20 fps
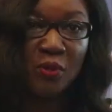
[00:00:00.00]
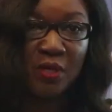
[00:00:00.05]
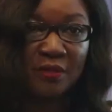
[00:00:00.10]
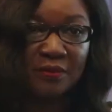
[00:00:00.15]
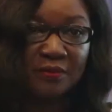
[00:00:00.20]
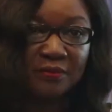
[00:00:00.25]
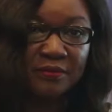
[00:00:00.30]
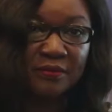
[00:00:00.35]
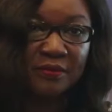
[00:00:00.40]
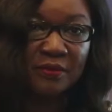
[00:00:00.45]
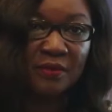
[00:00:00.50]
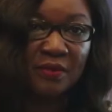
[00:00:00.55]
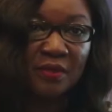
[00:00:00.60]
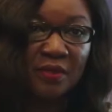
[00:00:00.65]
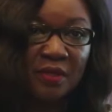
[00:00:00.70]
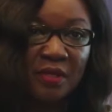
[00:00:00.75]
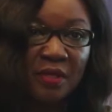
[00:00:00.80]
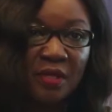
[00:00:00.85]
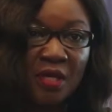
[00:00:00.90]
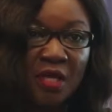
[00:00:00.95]
well.
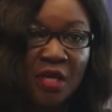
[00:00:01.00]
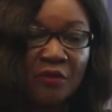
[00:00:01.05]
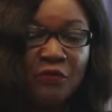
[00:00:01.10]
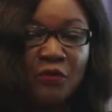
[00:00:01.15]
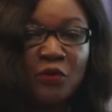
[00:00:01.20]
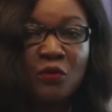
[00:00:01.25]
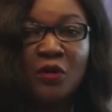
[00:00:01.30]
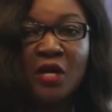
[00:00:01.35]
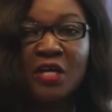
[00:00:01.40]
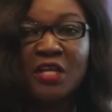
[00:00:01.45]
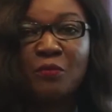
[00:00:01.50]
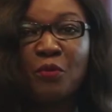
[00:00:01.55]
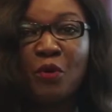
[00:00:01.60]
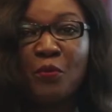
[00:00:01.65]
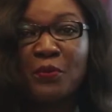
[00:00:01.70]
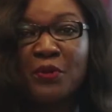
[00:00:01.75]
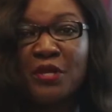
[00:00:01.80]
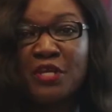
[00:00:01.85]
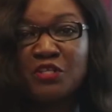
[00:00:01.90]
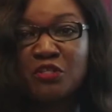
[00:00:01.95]
If you look at the
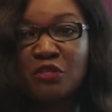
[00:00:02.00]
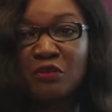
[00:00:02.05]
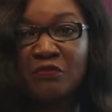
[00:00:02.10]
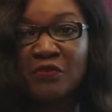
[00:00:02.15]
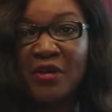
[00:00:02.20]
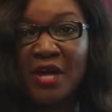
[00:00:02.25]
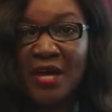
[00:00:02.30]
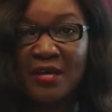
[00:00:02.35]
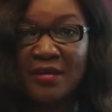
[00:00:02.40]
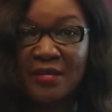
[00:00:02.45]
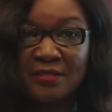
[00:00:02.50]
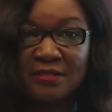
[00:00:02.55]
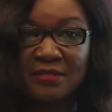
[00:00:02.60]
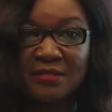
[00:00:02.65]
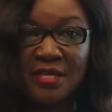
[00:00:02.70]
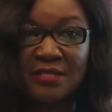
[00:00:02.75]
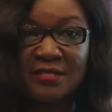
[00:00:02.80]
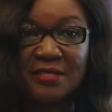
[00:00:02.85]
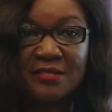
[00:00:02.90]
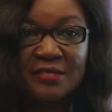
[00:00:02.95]
population of Ghana,
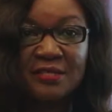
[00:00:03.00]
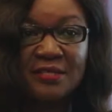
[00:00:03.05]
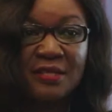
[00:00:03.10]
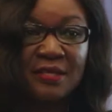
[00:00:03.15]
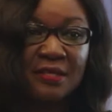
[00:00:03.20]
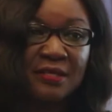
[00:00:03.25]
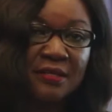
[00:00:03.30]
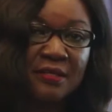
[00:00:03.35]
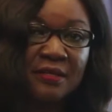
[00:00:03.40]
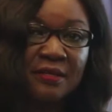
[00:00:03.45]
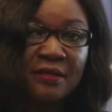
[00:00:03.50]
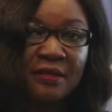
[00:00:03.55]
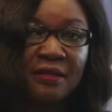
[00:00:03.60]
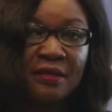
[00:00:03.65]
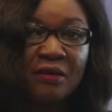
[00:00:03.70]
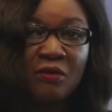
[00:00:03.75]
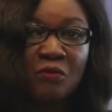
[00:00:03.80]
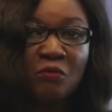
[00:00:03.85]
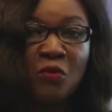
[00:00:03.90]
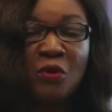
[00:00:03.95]
statistically,
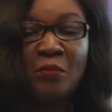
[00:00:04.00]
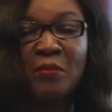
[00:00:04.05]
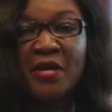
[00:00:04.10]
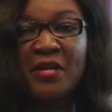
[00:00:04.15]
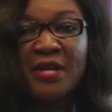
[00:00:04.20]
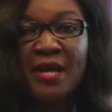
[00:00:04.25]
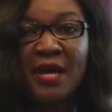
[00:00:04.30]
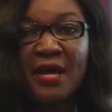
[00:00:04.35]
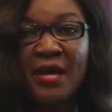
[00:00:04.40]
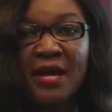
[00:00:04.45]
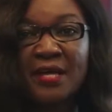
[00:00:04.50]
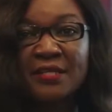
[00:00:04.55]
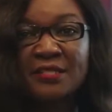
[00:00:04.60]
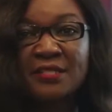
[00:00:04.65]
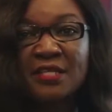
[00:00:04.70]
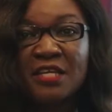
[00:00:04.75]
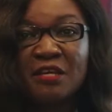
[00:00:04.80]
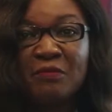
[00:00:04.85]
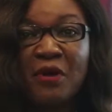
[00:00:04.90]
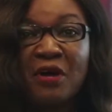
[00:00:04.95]
women are
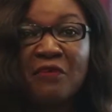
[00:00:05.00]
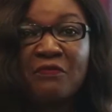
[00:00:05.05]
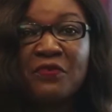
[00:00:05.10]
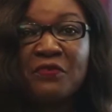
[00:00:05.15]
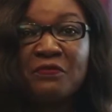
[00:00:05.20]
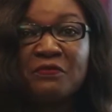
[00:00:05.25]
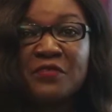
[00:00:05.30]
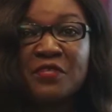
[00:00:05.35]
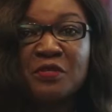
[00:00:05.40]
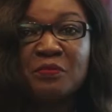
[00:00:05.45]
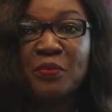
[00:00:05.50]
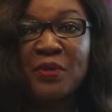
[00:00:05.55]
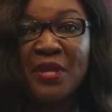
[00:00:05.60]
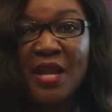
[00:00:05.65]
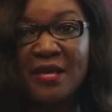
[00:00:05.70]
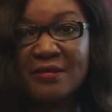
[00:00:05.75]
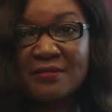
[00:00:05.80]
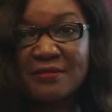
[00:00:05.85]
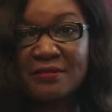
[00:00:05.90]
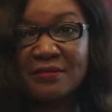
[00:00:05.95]
actually about 50
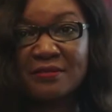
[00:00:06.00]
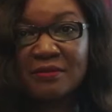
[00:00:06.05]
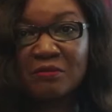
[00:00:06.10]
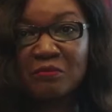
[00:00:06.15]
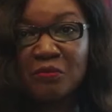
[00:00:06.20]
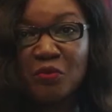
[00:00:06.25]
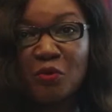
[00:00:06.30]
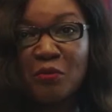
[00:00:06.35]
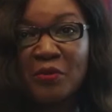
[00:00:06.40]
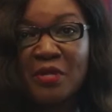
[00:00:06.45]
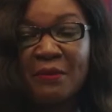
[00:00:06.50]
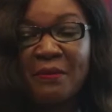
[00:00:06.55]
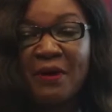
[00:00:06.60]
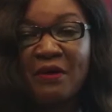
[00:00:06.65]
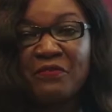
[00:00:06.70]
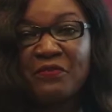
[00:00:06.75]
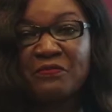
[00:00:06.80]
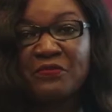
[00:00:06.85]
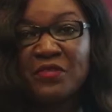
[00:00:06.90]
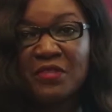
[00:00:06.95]
plus, probably
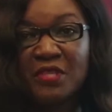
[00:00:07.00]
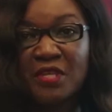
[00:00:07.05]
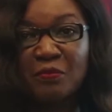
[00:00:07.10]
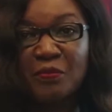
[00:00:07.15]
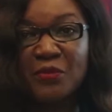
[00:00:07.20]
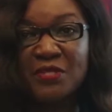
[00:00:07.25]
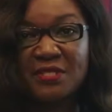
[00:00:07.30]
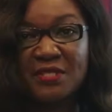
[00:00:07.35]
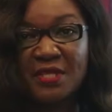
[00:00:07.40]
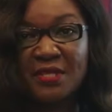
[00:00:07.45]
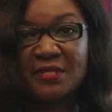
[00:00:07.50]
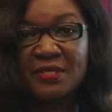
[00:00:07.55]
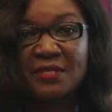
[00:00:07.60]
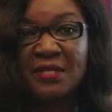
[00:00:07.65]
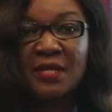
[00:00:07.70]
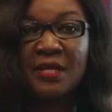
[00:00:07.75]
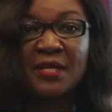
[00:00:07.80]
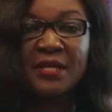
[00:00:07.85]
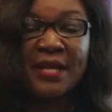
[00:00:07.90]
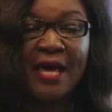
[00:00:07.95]
about 53%
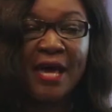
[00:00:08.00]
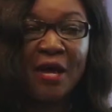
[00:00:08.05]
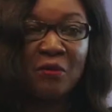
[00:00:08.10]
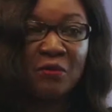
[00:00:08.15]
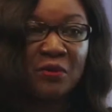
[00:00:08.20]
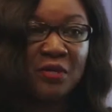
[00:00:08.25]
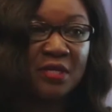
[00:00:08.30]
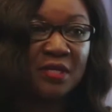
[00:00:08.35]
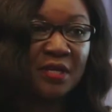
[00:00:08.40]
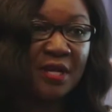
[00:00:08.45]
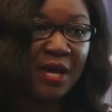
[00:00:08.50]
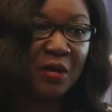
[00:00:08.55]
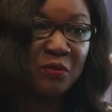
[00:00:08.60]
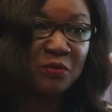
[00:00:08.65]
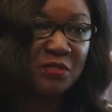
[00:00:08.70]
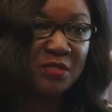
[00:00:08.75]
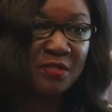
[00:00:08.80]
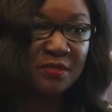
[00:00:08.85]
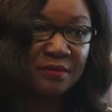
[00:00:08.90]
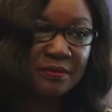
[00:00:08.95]
now and
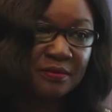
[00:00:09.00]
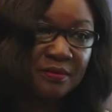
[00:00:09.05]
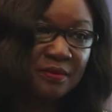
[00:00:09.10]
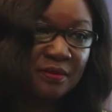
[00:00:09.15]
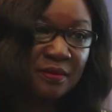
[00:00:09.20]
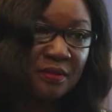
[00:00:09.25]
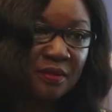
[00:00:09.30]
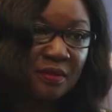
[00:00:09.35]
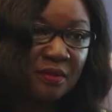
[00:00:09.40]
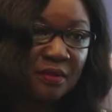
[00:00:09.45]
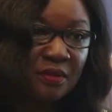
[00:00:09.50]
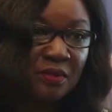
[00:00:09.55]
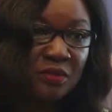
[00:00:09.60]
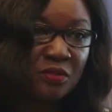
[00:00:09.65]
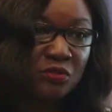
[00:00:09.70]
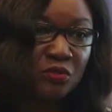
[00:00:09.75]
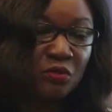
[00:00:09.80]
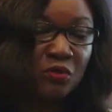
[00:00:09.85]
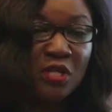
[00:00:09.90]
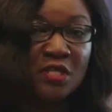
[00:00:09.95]
counting.
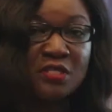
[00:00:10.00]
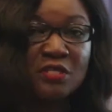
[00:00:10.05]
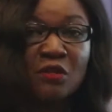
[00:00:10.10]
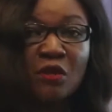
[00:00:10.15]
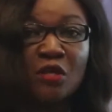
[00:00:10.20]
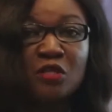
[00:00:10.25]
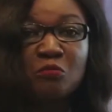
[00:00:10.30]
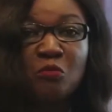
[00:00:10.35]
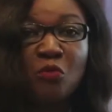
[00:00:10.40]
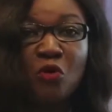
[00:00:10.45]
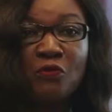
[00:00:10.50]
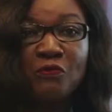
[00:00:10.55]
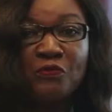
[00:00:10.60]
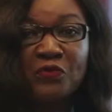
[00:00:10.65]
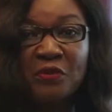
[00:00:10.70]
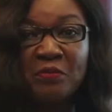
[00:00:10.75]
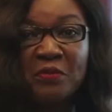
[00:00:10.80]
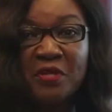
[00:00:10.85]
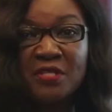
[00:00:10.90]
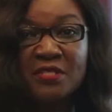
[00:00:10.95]
So there's a lot more
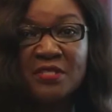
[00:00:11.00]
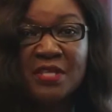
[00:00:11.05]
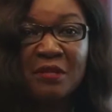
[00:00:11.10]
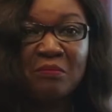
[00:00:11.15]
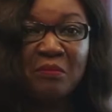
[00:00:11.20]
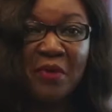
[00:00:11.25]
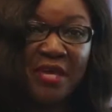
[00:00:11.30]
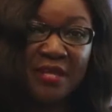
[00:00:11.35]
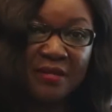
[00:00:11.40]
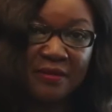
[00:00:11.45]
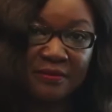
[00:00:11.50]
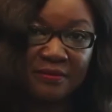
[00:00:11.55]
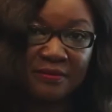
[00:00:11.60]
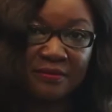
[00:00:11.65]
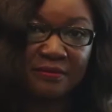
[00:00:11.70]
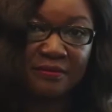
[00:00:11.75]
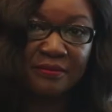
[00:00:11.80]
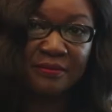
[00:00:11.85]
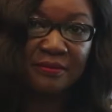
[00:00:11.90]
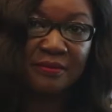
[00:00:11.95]
females than men.
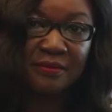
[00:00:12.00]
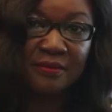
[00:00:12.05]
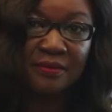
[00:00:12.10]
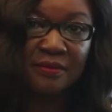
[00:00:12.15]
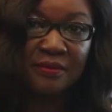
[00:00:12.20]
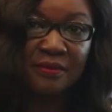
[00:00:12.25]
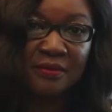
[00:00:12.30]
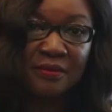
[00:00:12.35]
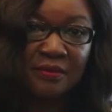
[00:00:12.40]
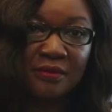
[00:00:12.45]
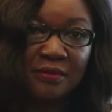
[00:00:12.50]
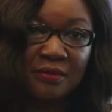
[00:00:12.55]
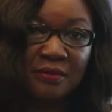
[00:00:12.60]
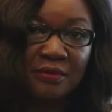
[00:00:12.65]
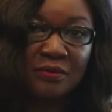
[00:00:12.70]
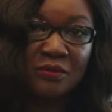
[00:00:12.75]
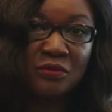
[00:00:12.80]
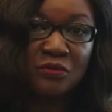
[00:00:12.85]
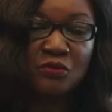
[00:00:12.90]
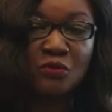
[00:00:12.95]

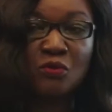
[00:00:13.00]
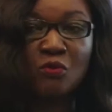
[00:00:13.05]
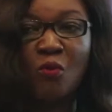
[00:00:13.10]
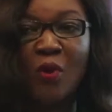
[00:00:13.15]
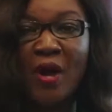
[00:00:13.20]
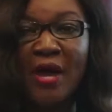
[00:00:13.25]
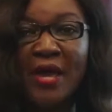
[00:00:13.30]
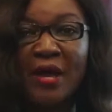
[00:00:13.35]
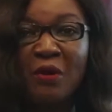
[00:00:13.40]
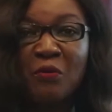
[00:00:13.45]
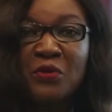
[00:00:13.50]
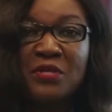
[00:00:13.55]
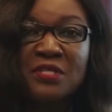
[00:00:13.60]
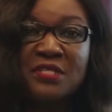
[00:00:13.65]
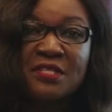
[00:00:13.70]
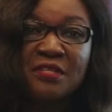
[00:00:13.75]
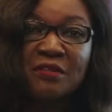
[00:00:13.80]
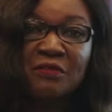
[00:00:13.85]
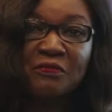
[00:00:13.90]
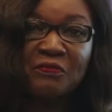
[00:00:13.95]
So why are we
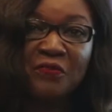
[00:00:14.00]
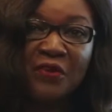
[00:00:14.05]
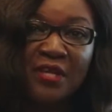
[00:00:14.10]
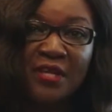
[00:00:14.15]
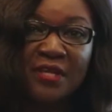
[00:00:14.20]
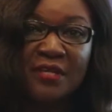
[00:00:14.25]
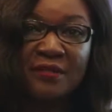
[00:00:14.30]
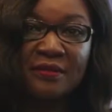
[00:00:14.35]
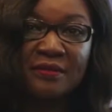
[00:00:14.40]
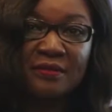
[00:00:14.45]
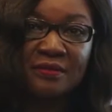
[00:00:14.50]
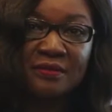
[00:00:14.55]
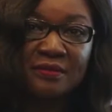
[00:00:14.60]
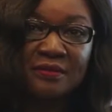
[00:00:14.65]
still failing